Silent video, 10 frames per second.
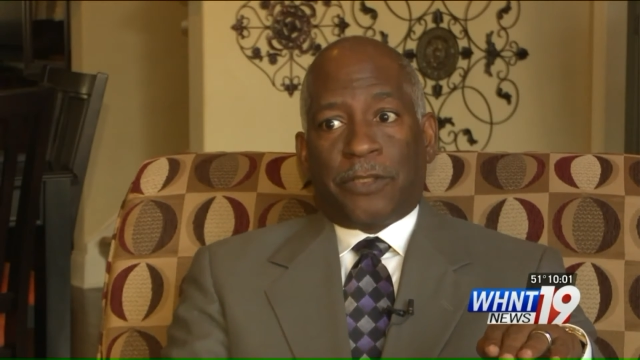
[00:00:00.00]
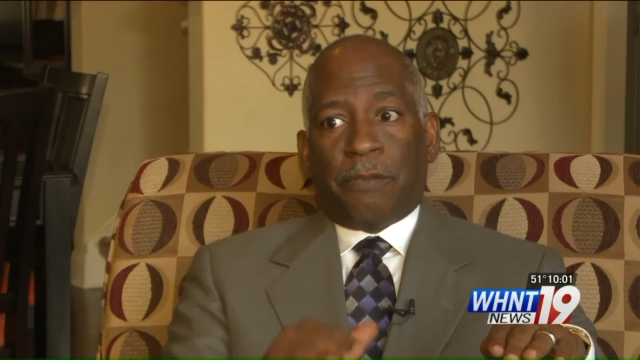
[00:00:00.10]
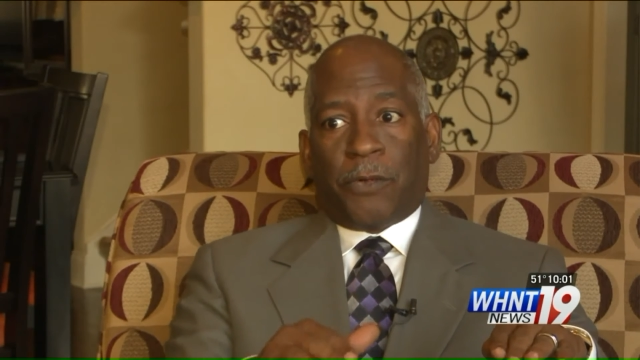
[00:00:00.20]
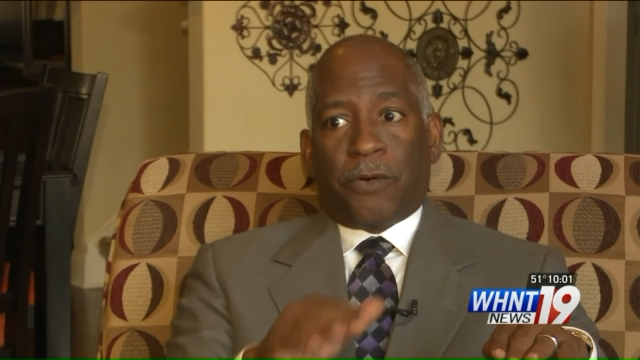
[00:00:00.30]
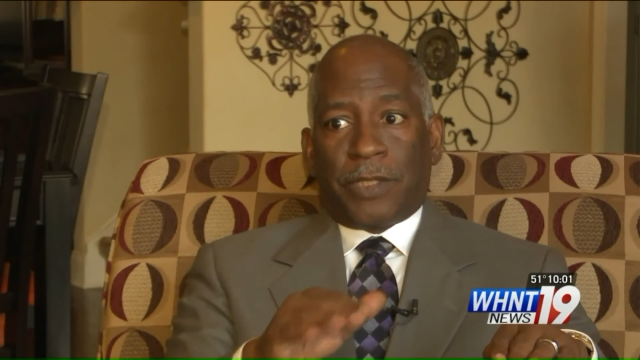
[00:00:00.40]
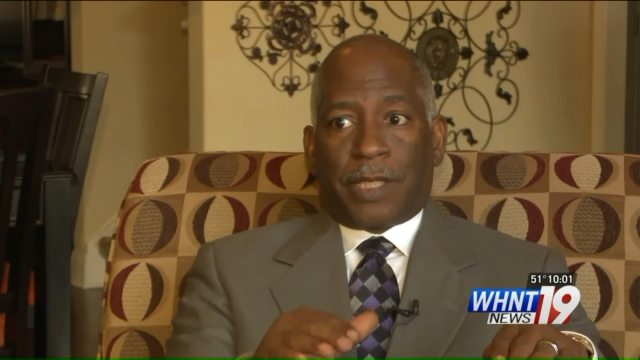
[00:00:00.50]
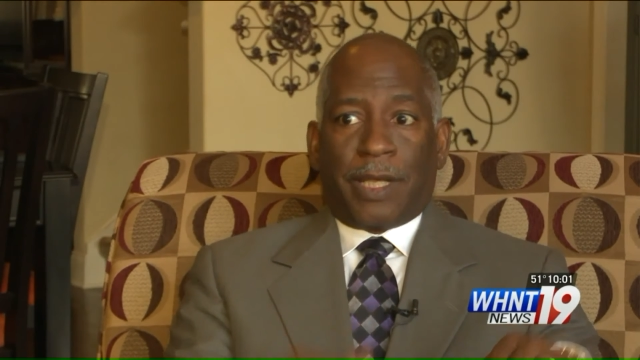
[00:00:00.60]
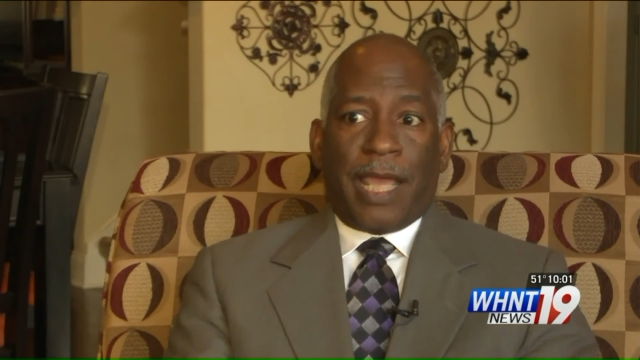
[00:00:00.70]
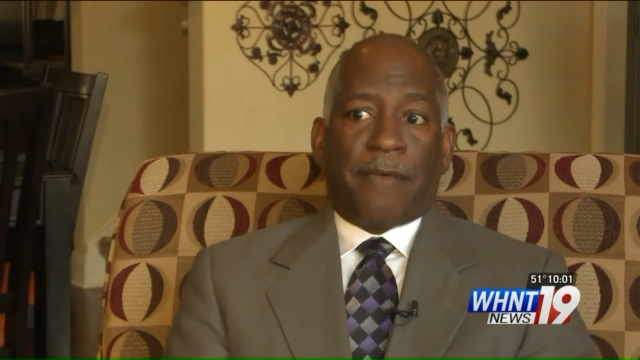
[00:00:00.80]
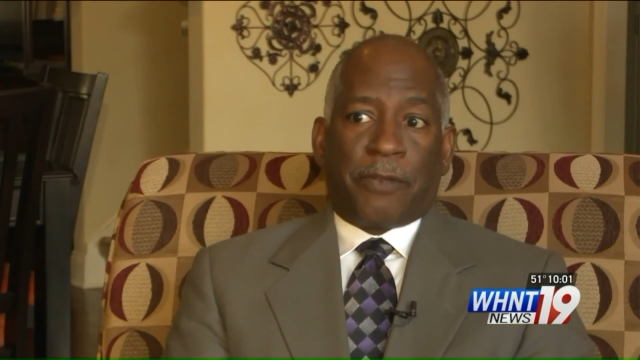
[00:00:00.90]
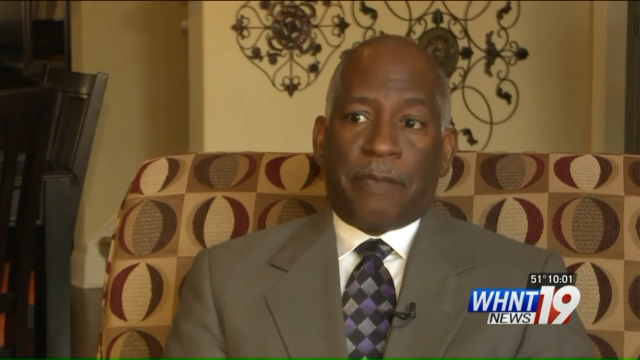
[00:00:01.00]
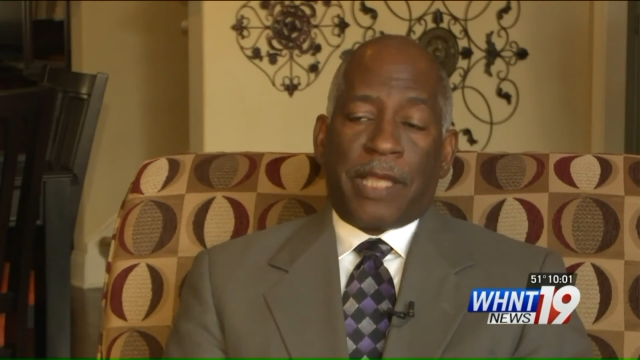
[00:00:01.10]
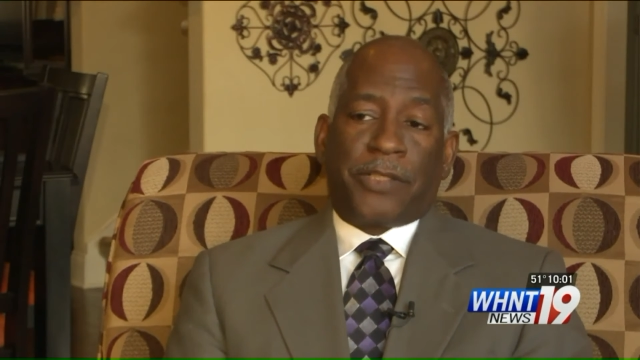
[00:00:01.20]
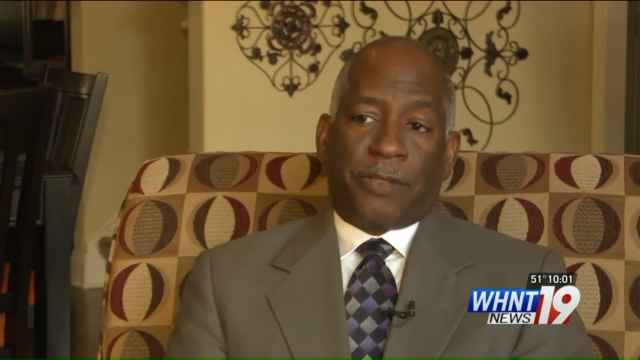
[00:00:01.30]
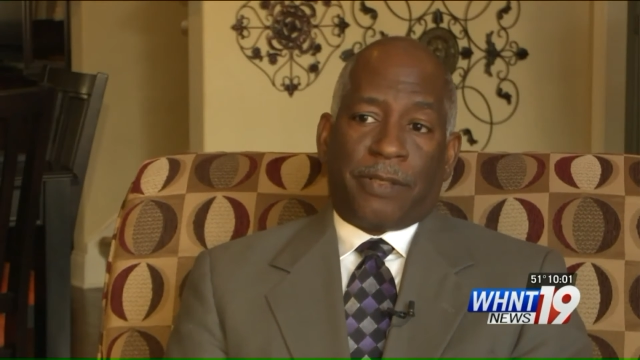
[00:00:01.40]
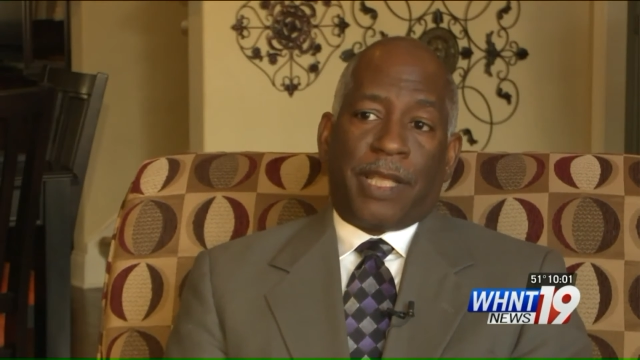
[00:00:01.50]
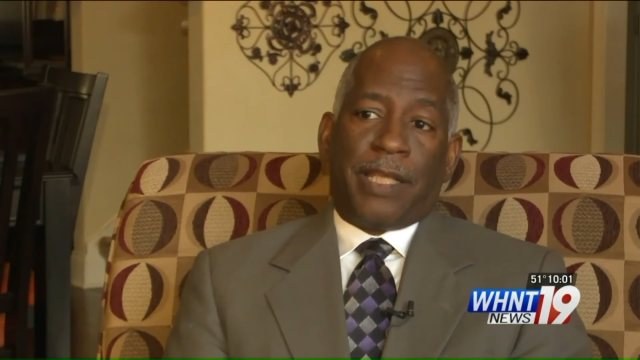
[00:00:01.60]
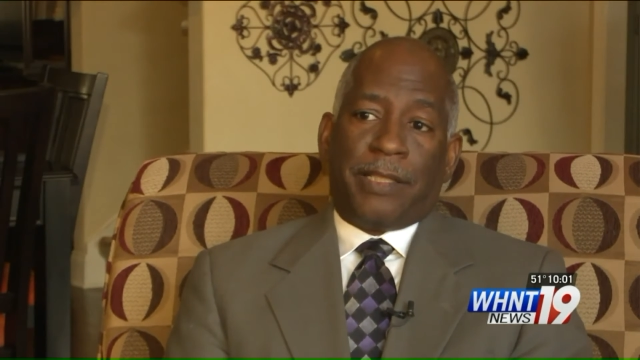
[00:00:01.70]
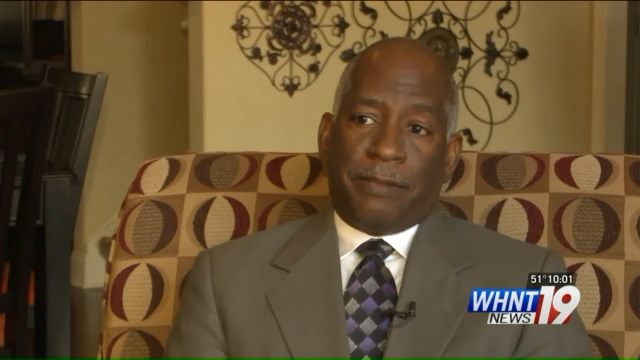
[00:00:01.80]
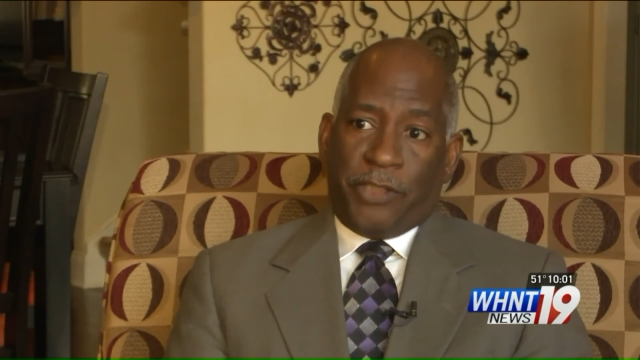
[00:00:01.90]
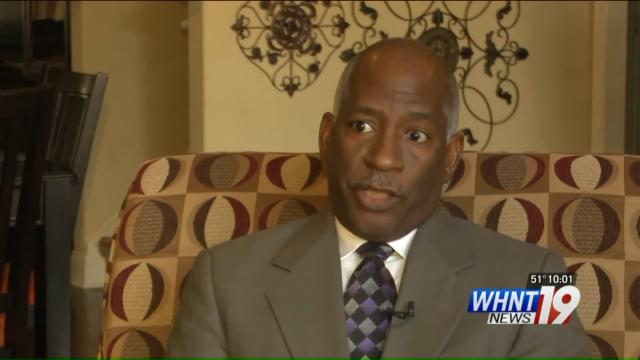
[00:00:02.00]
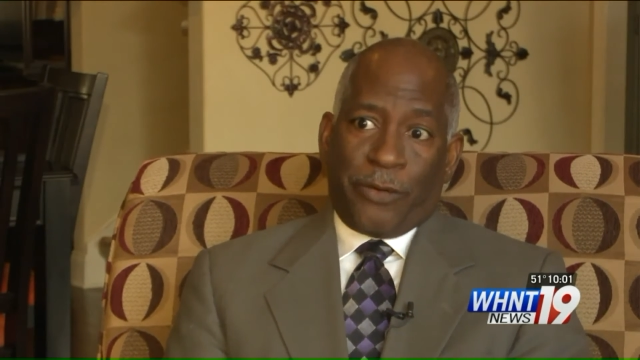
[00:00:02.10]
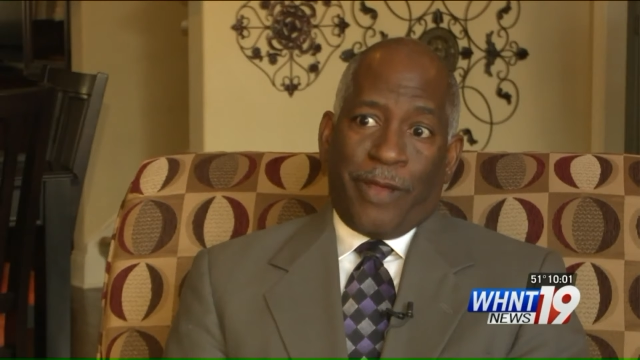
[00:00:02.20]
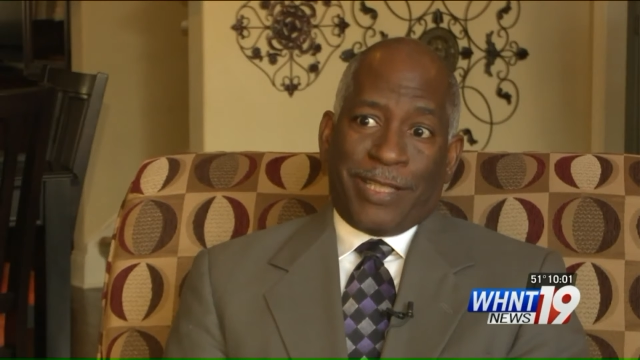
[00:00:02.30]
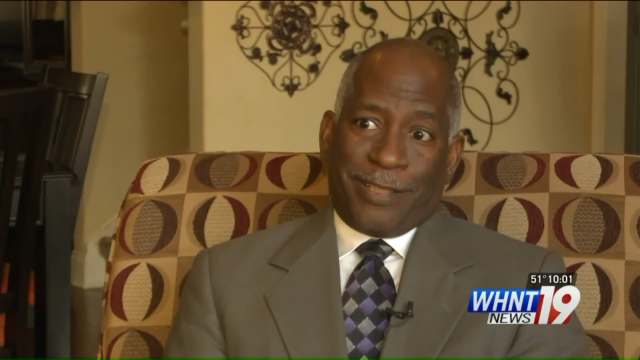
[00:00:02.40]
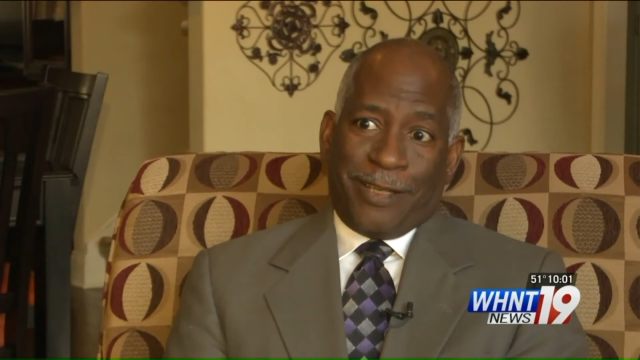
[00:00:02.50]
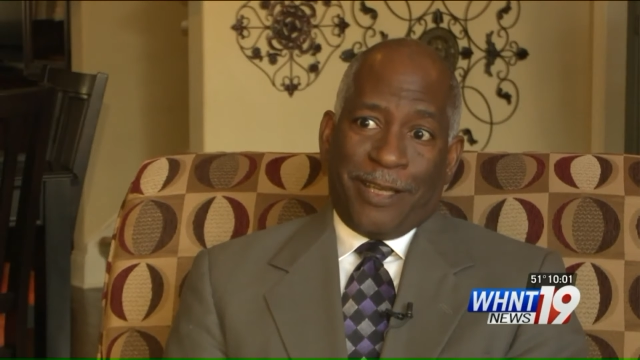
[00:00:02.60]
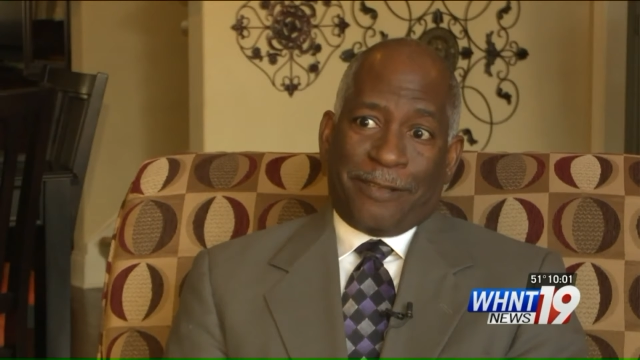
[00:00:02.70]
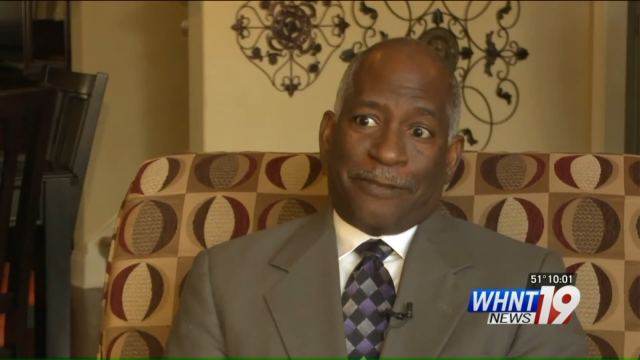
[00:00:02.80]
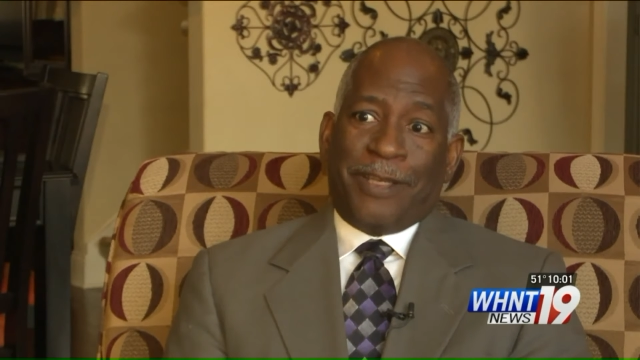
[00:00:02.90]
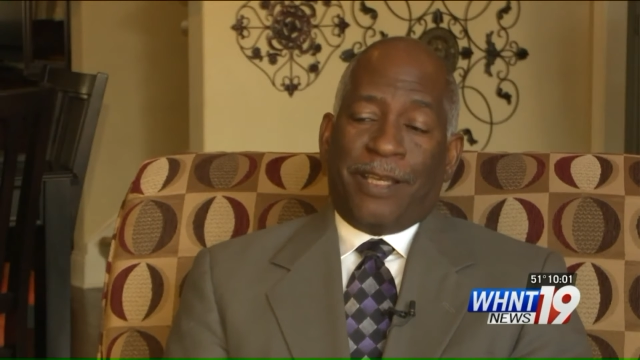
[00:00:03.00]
Moore is going to have to make sure that he generates enough